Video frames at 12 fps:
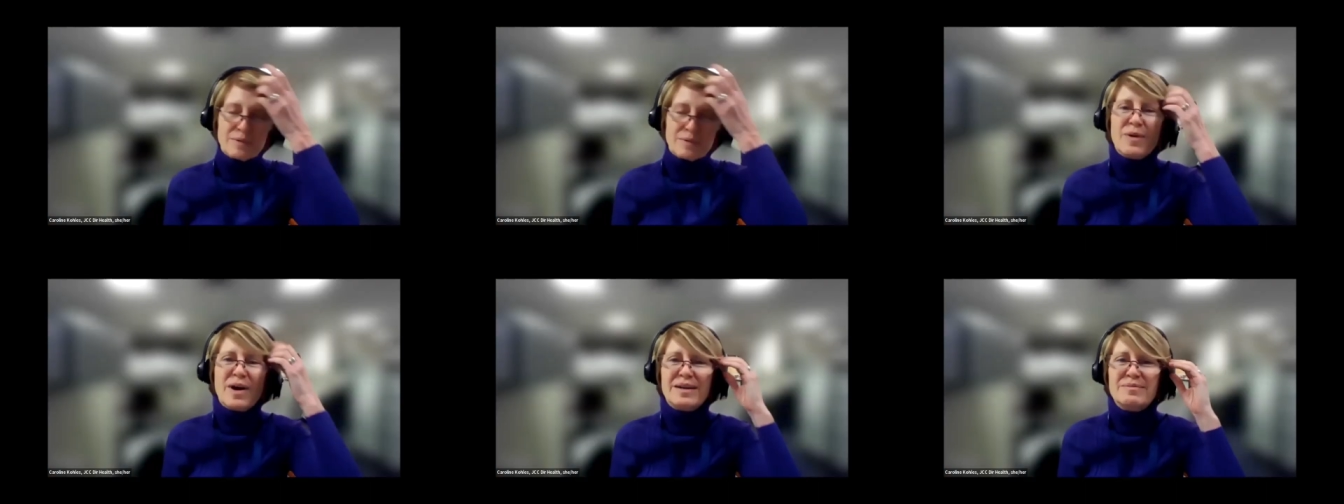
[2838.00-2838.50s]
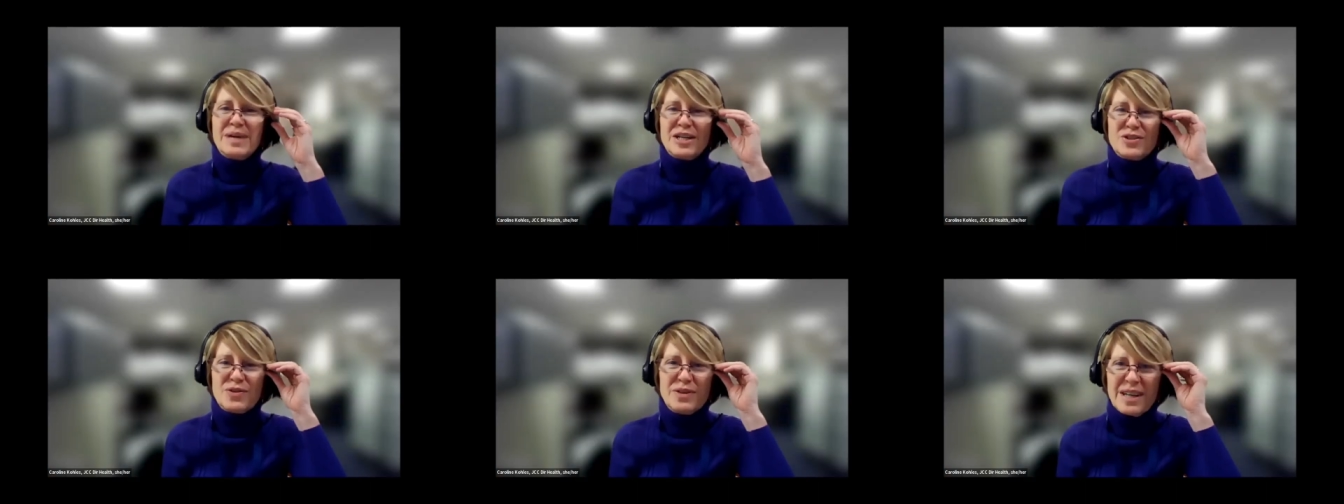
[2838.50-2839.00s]
we want to make
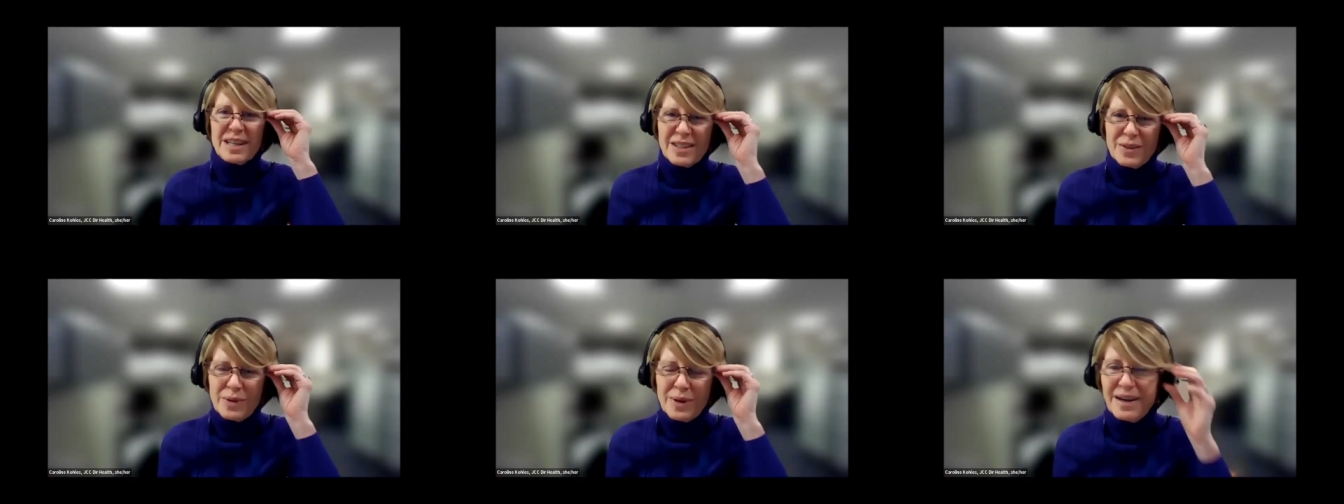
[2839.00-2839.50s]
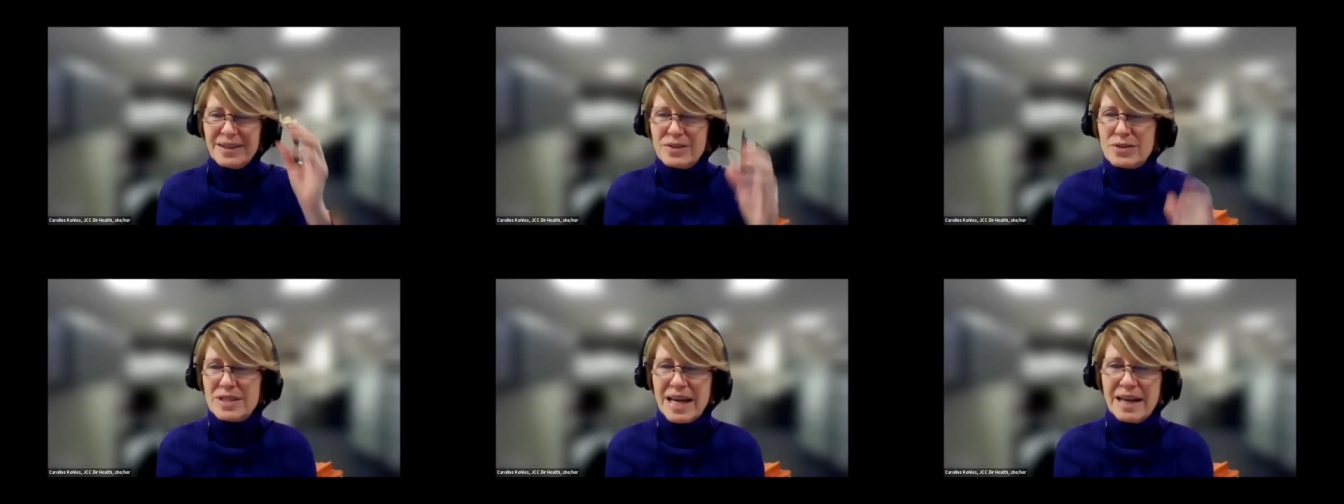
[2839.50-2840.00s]
sure that you
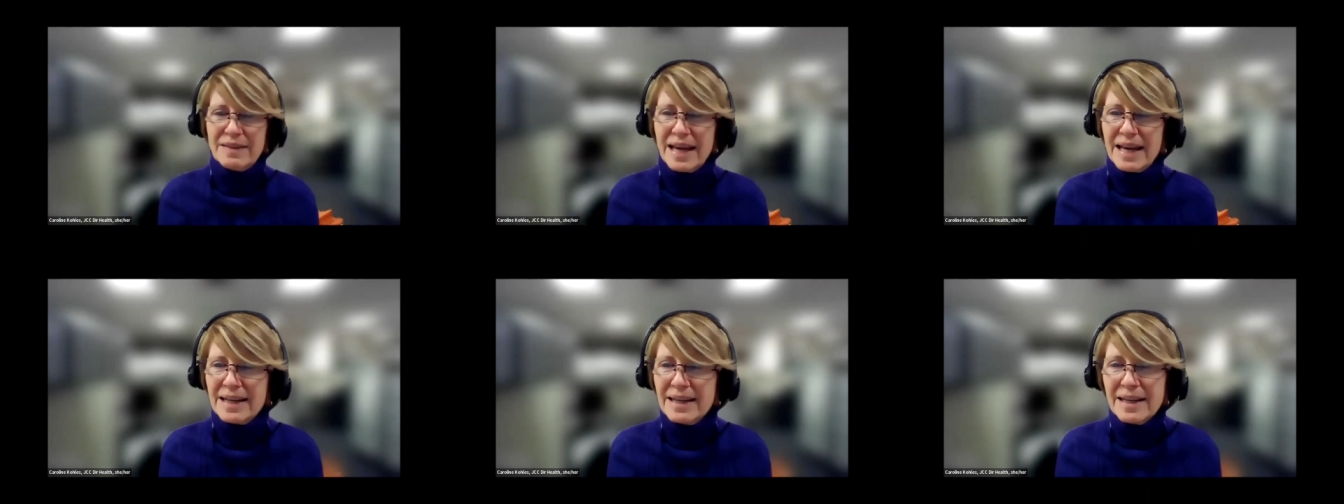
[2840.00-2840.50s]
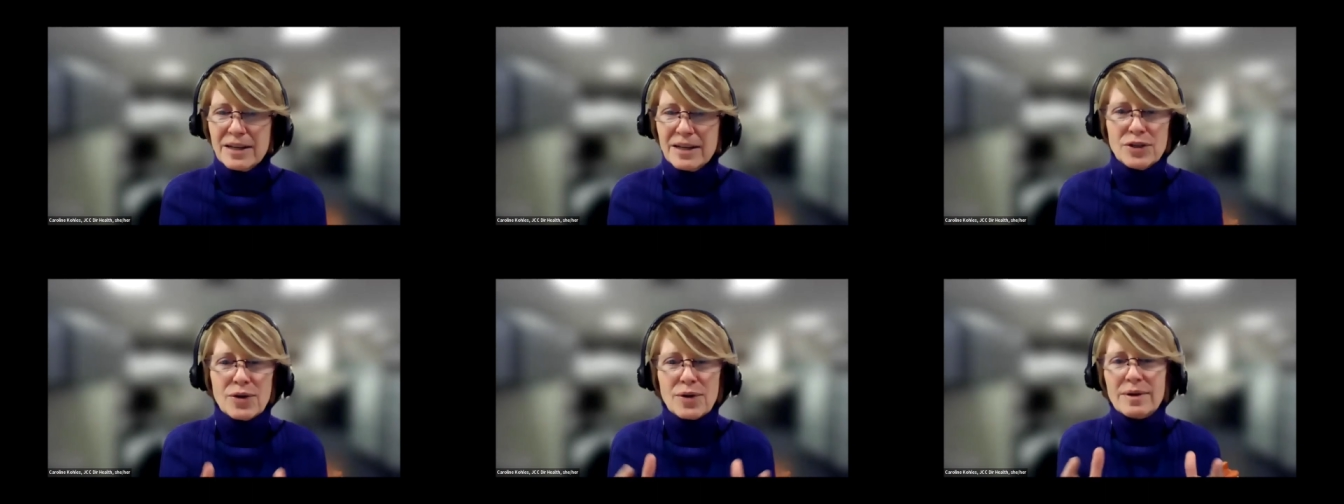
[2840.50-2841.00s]
understand that
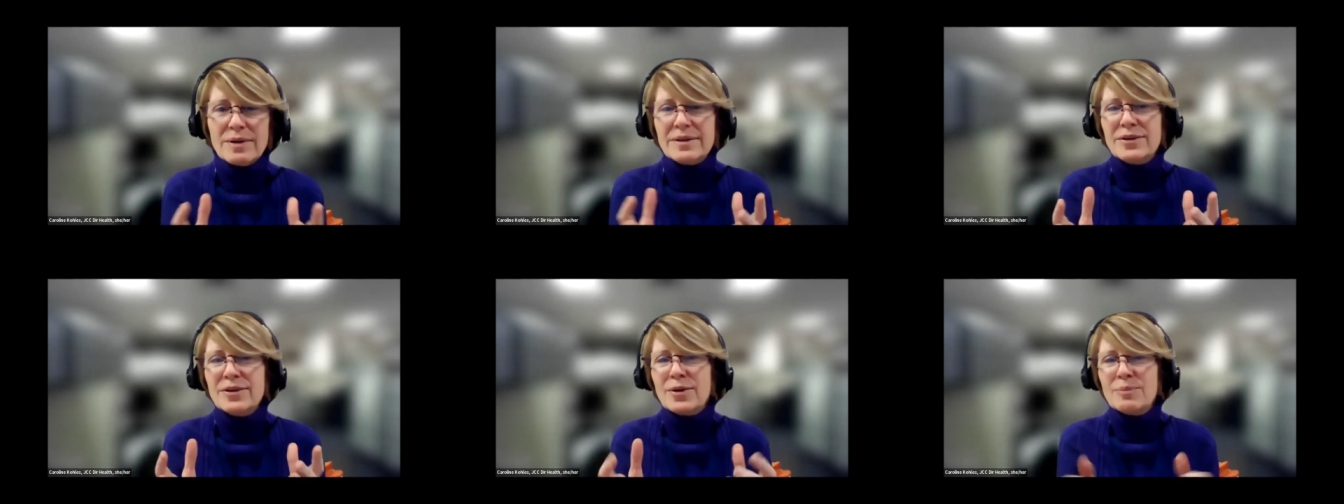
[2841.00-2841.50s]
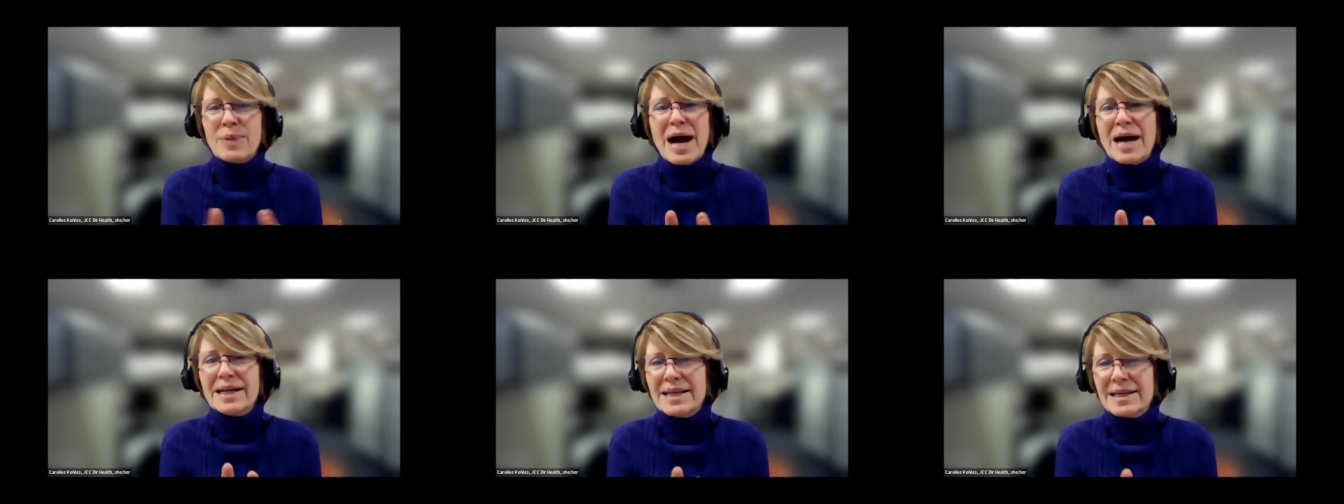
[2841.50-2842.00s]
your your
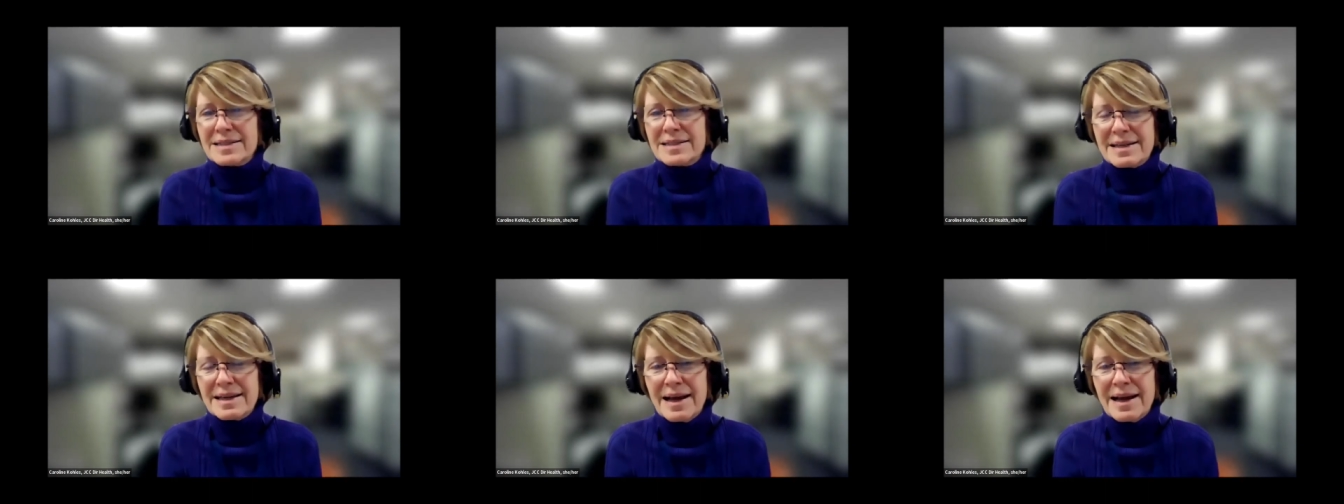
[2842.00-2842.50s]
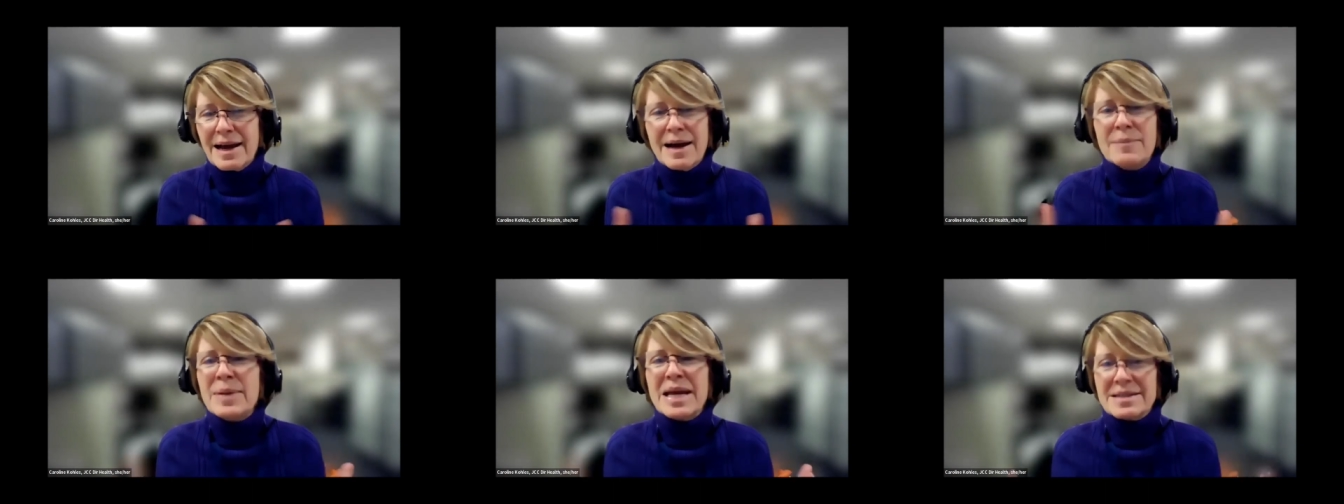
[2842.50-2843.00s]
body is
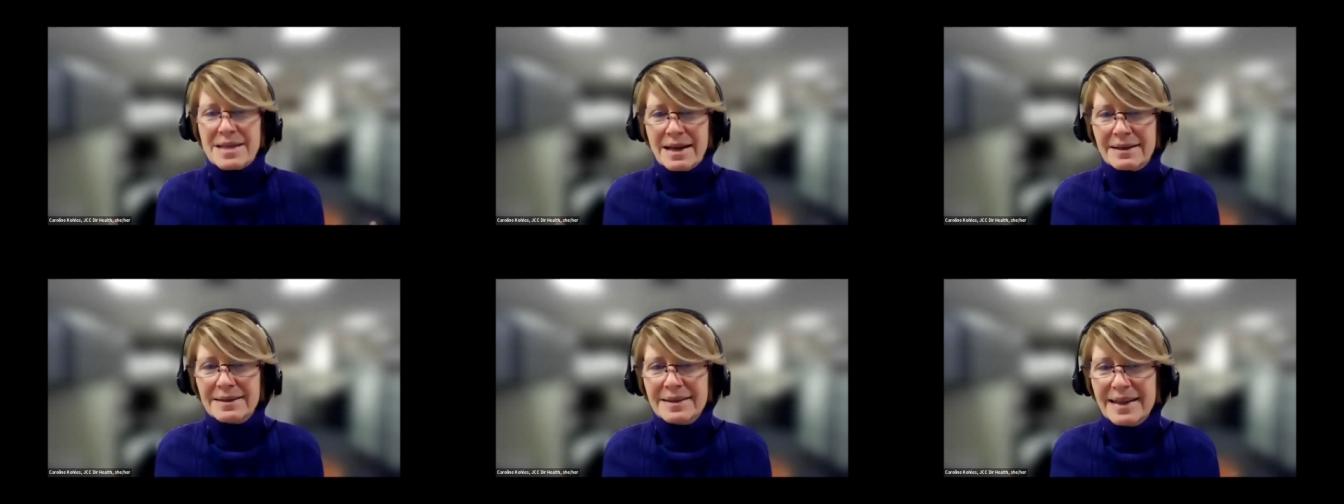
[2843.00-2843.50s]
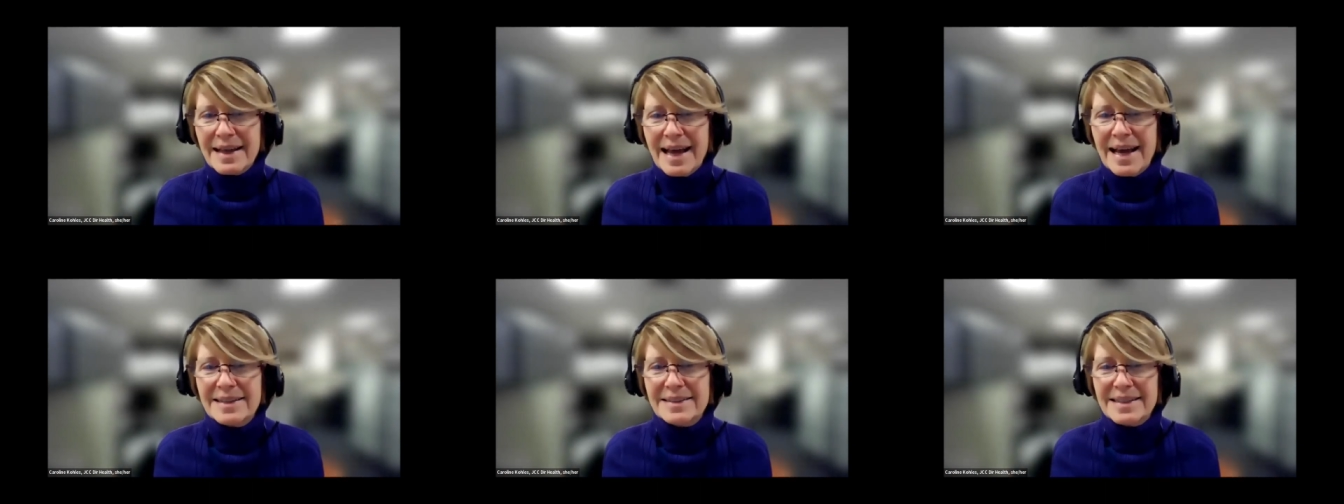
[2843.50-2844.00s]
amazing
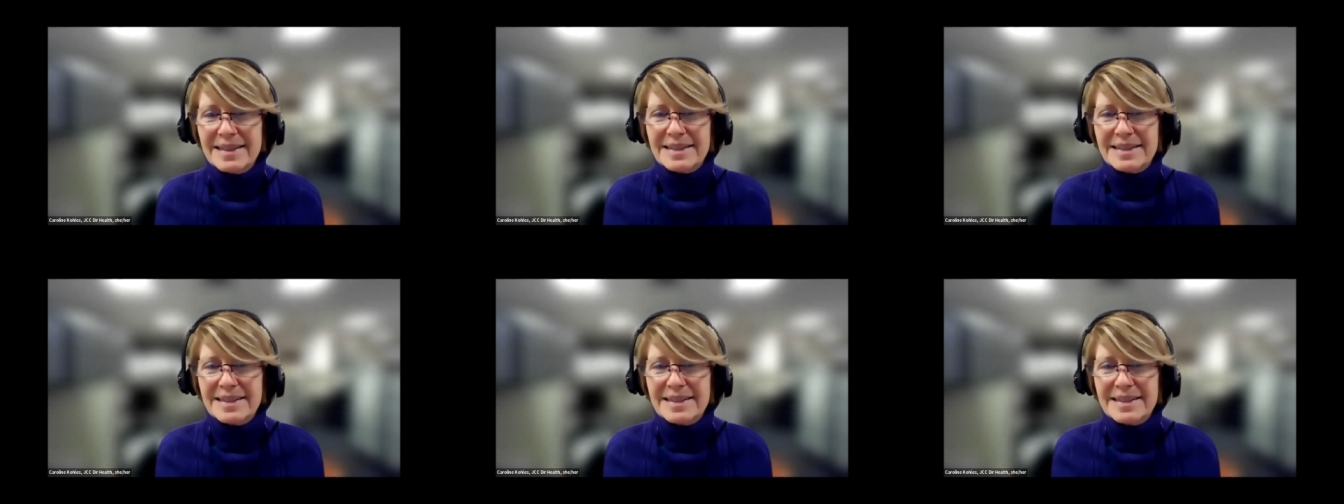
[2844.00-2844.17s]
and yeah.